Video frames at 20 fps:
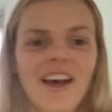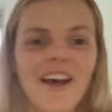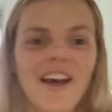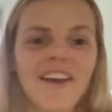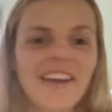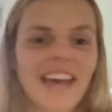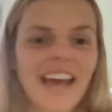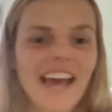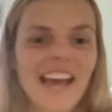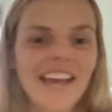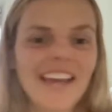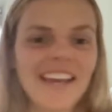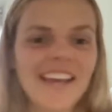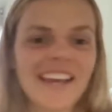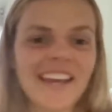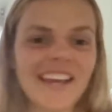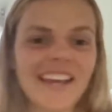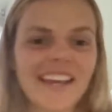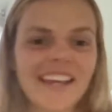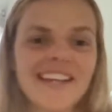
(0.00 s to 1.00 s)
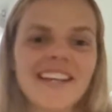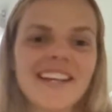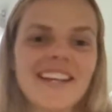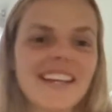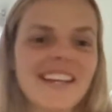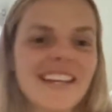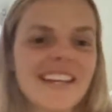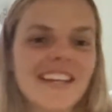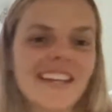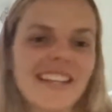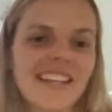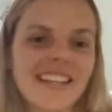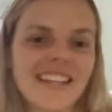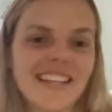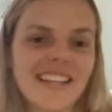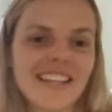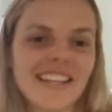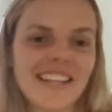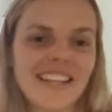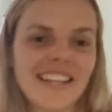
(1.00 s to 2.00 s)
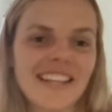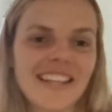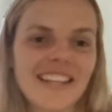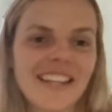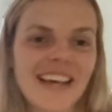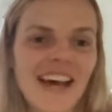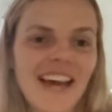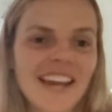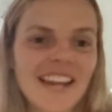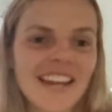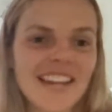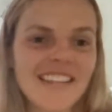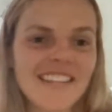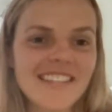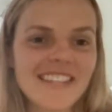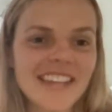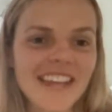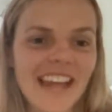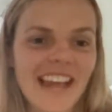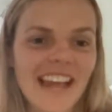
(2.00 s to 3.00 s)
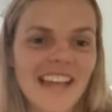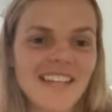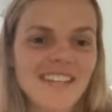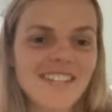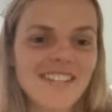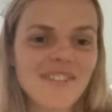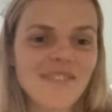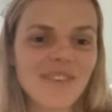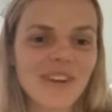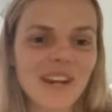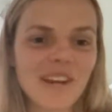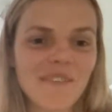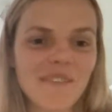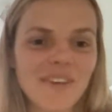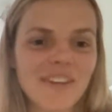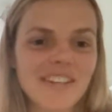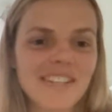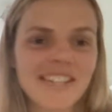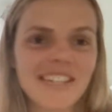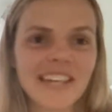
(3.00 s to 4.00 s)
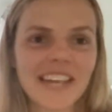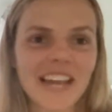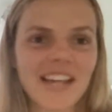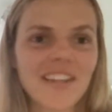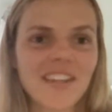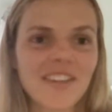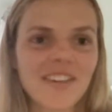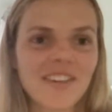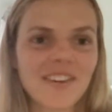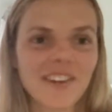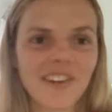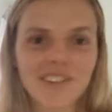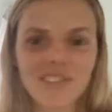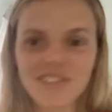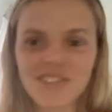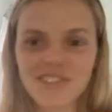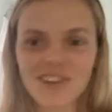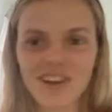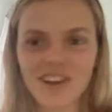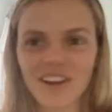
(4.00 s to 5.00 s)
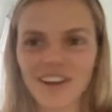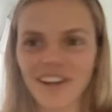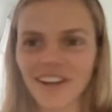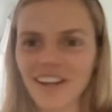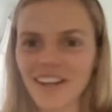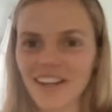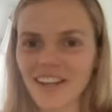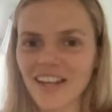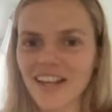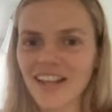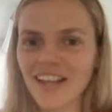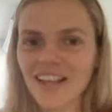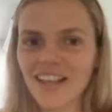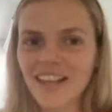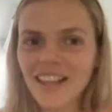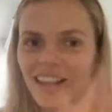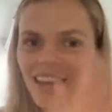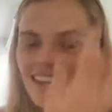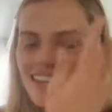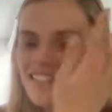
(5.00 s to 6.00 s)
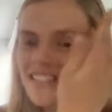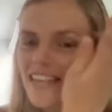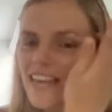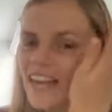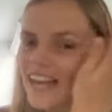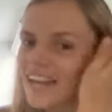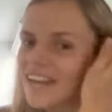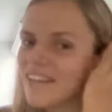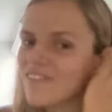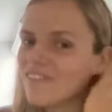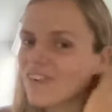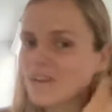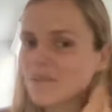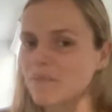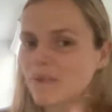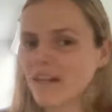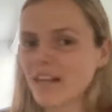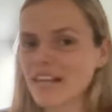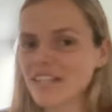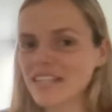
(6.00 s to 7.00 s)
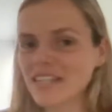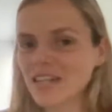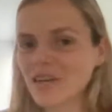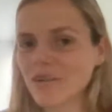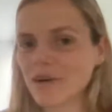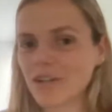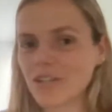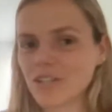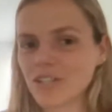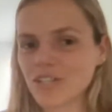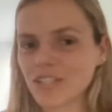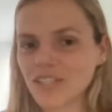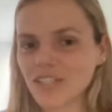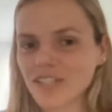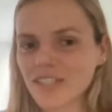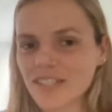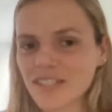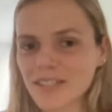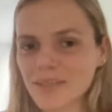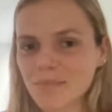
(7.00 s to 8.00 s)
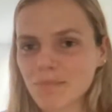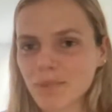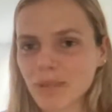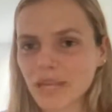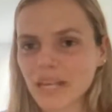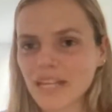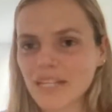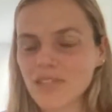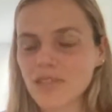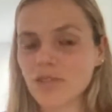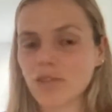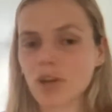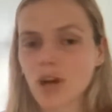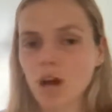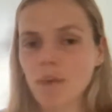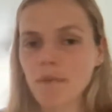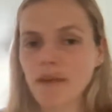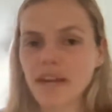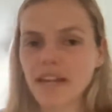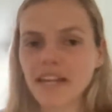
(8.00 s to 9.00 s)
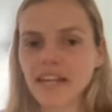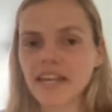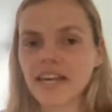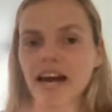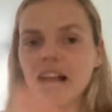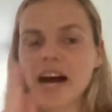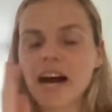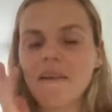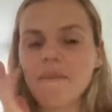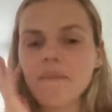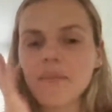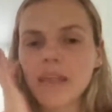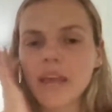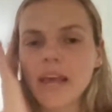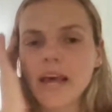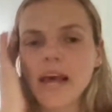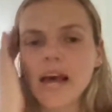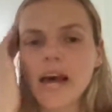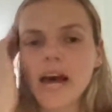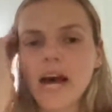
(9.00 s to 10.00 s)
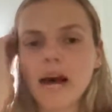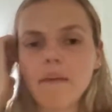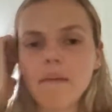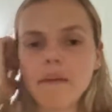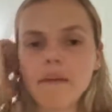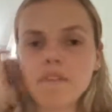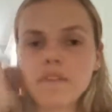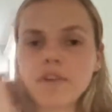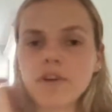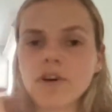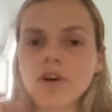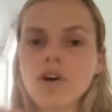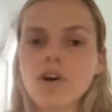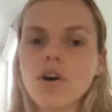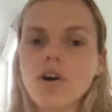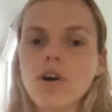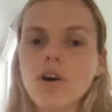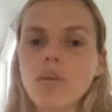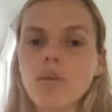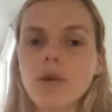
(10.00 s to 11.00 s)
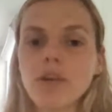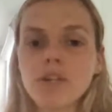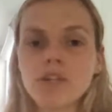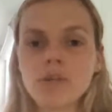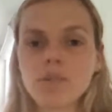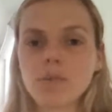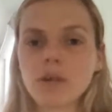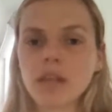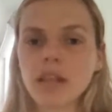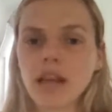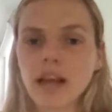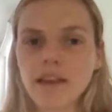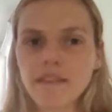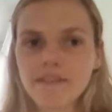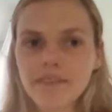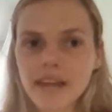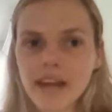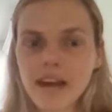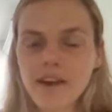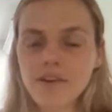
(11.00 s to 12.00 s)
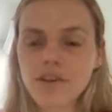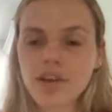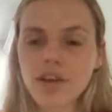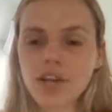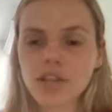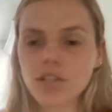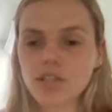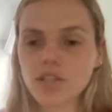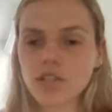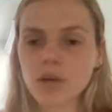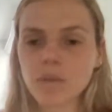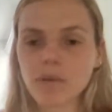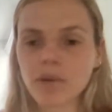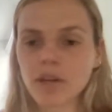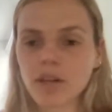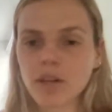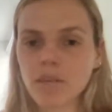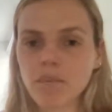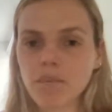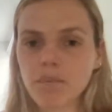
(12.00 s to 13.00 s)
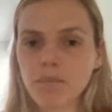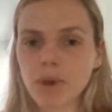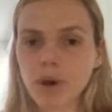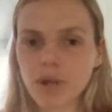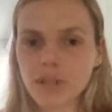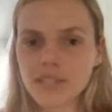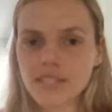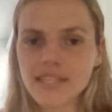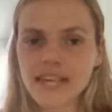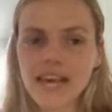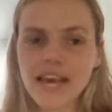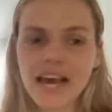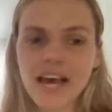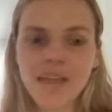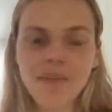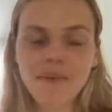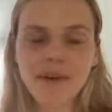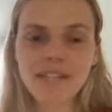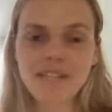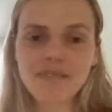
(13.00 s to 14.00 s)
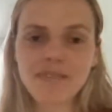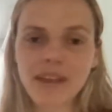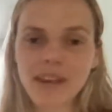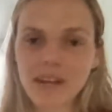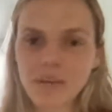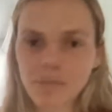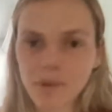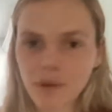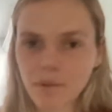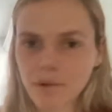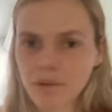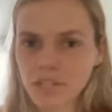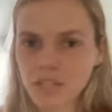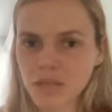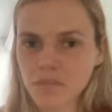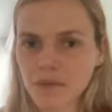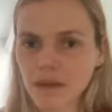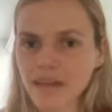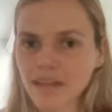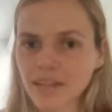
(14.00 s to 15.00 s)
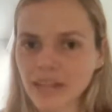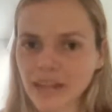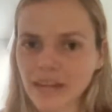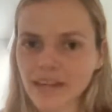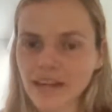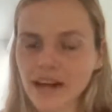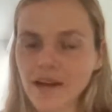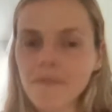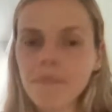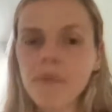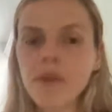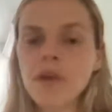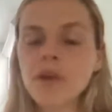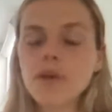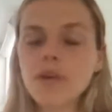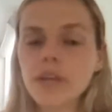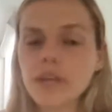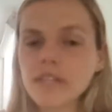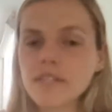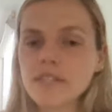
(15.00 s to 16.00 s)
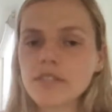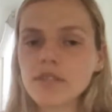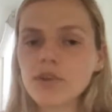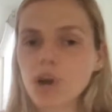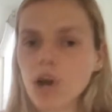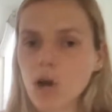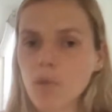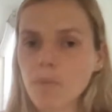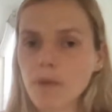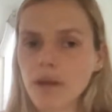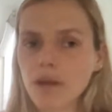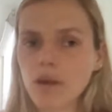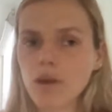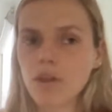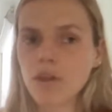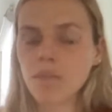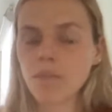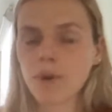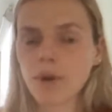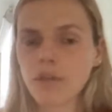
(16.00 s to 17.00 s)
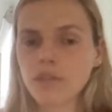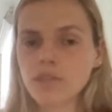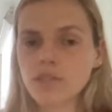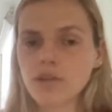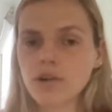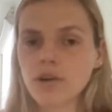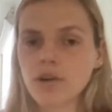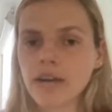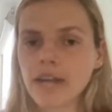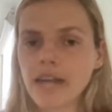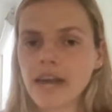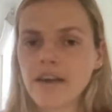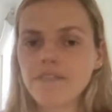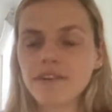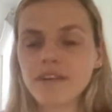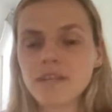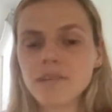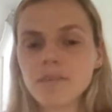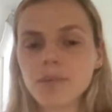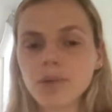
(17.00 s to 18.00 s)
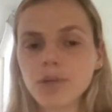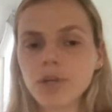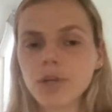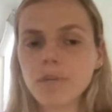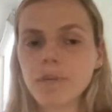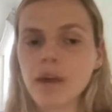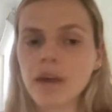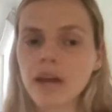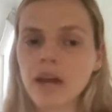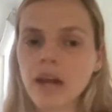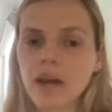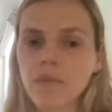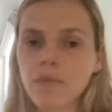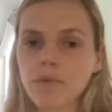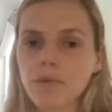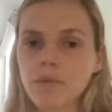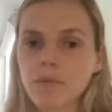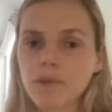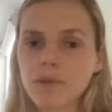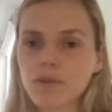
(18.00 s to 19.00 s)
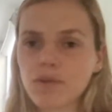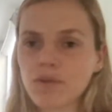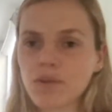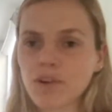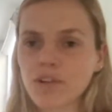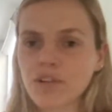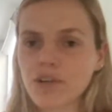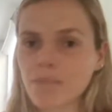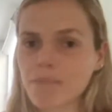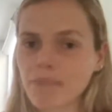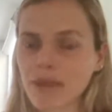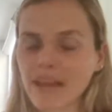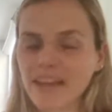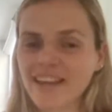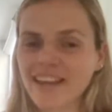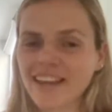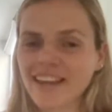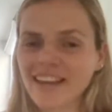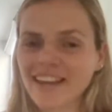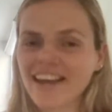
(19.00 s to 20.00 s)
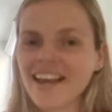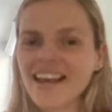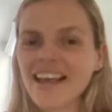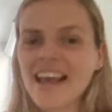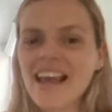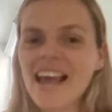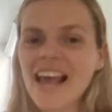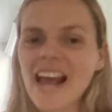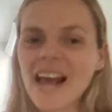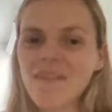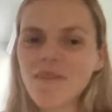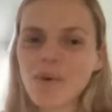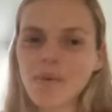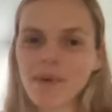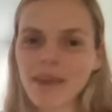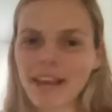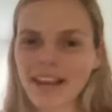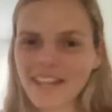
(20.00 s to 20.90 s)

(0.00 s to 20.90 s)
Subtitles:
Okay. That is the end of what I wanted to get through. So, like I said, if anybody has any questions, please do comment here. If you're watching me live now, you can just comment in the box there. Otherwise, for anybody watching back later, you can still comment on the post on our Facebook group, and I will be sure to jump back in and we'll be